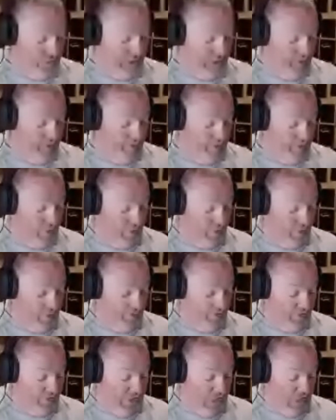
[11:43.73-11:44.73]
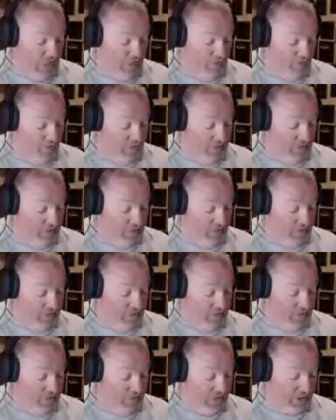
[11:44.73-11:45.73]
6, 7
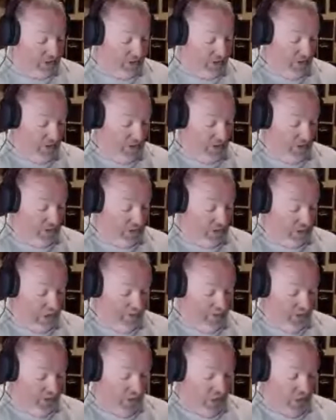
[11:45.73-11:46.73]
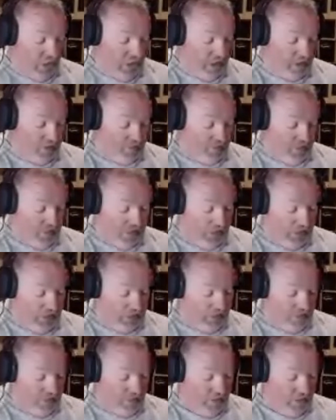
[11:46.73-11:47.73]
guys fished. I think it's 7
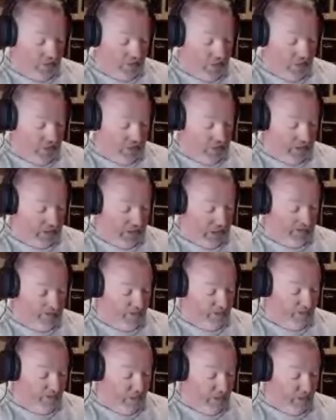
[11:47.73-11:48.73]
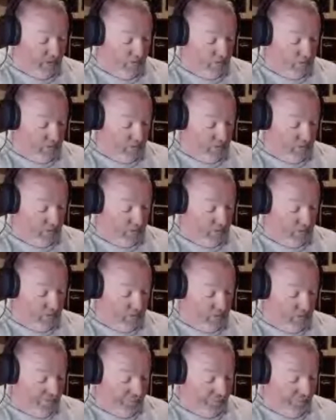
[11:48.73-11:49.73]
boats.
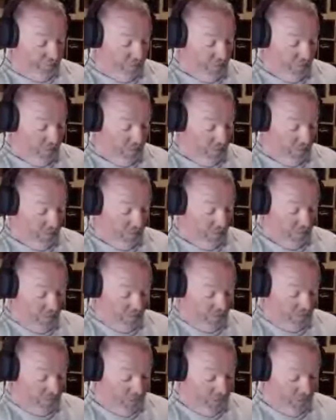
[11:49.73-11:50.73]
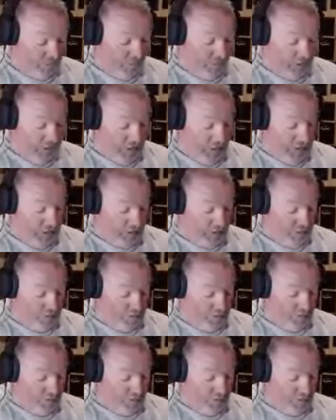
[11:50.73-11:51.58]
First place was